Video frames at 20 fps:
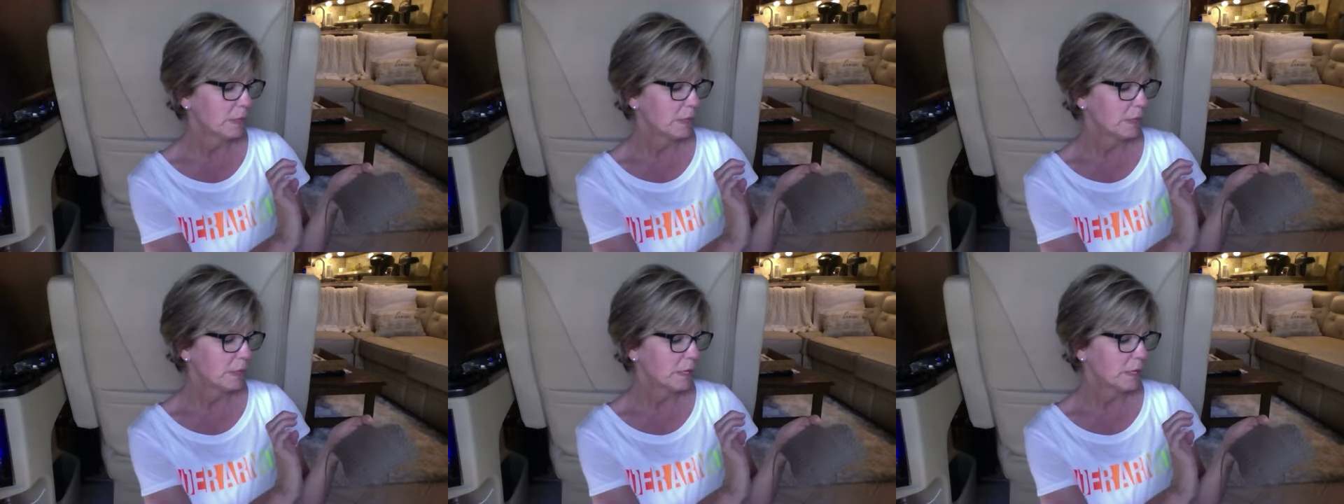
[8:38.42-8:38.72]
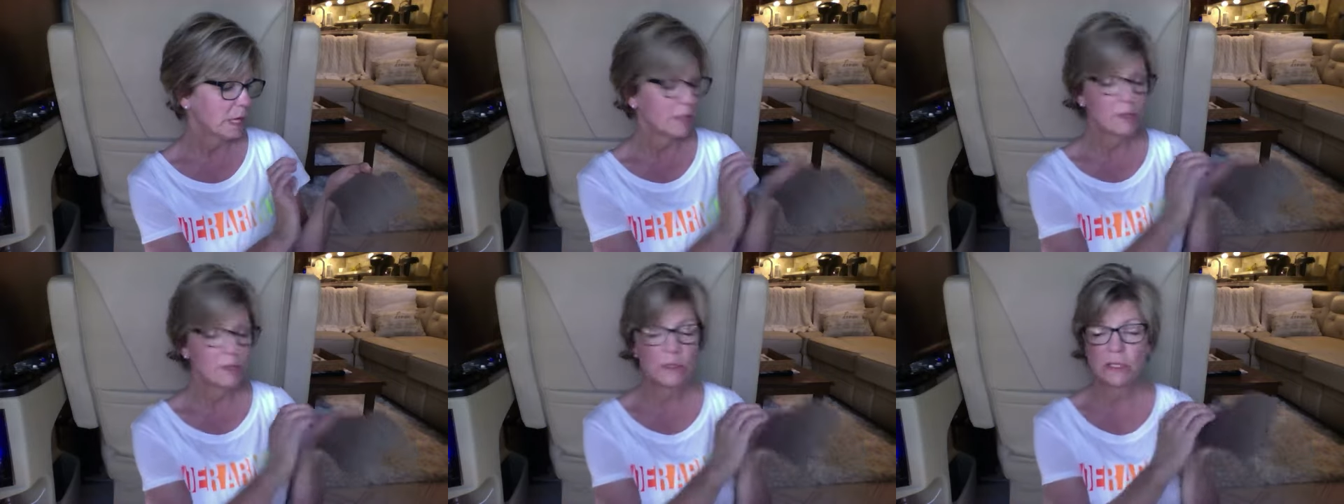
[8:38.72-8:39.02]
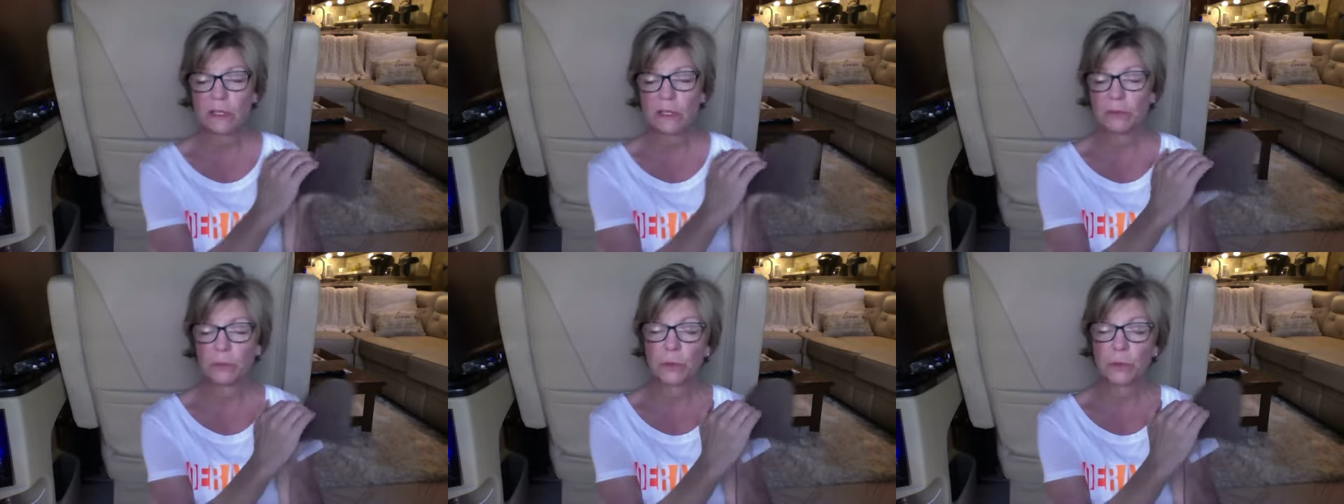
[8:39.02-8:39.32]
I use
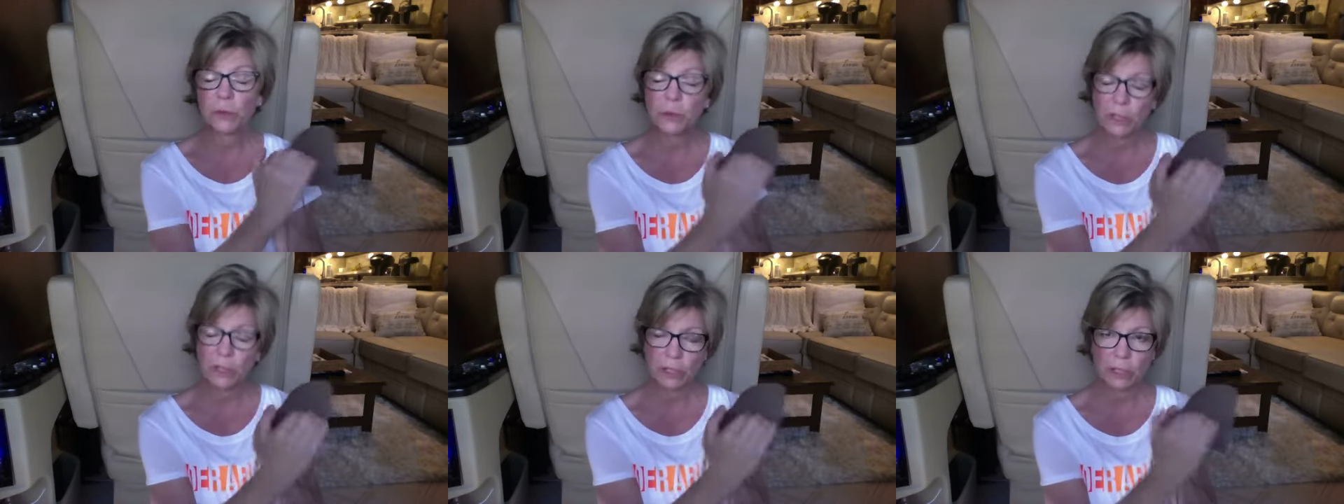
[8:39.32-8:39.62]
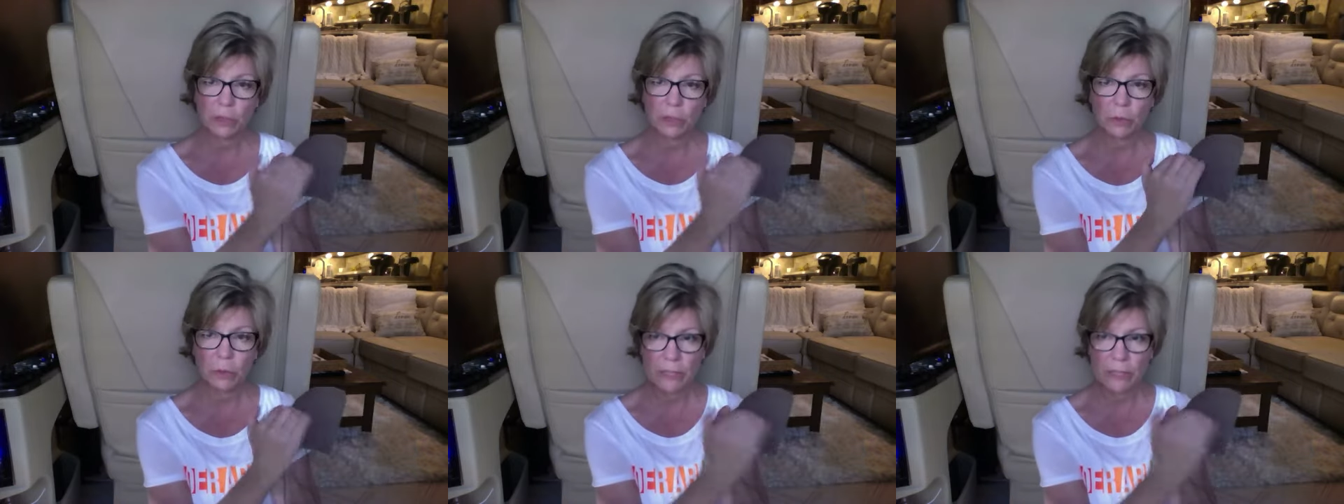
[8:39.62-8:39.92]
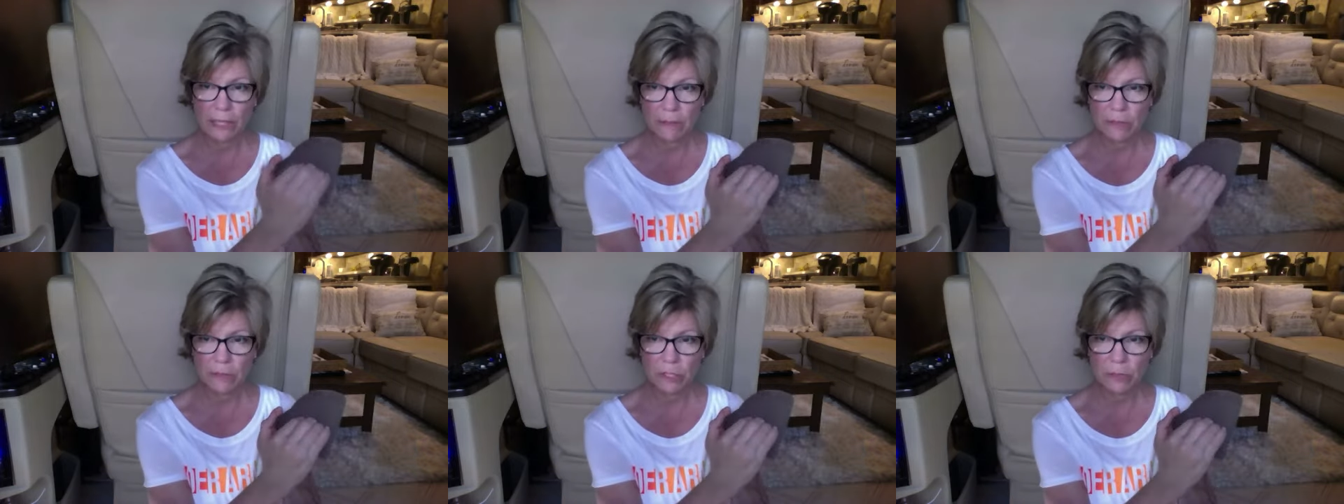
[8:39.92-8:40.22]
a ruler when
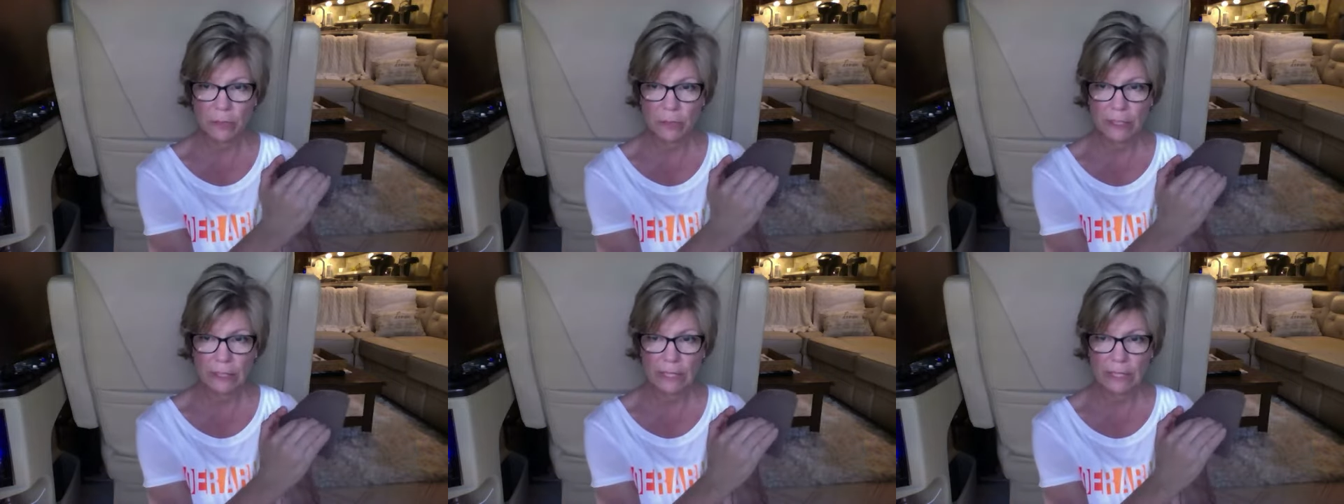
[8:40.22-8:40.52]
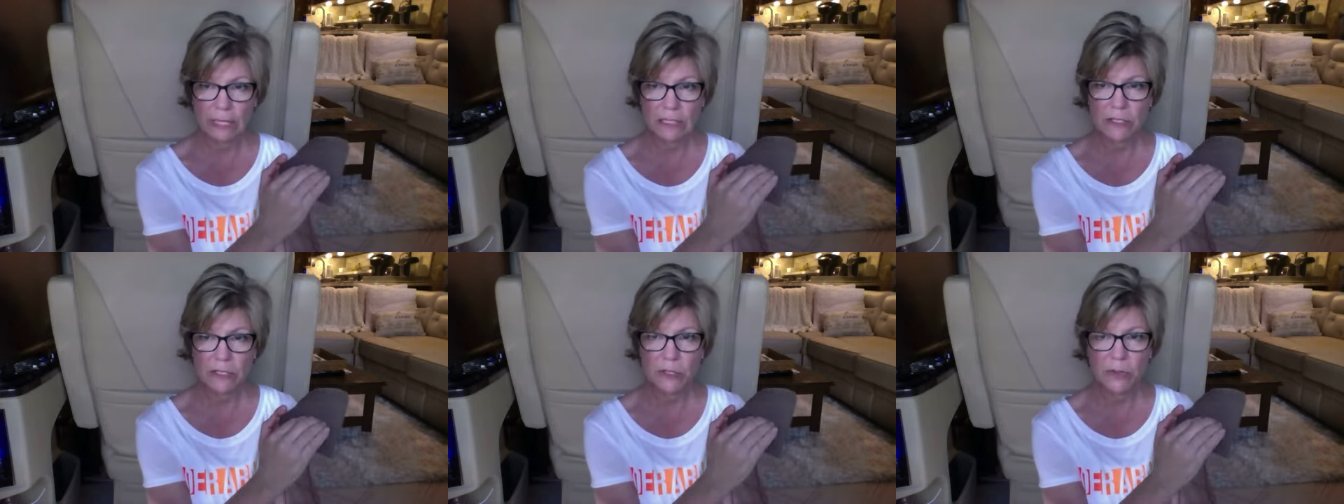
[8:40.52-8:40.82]
I'm doing this.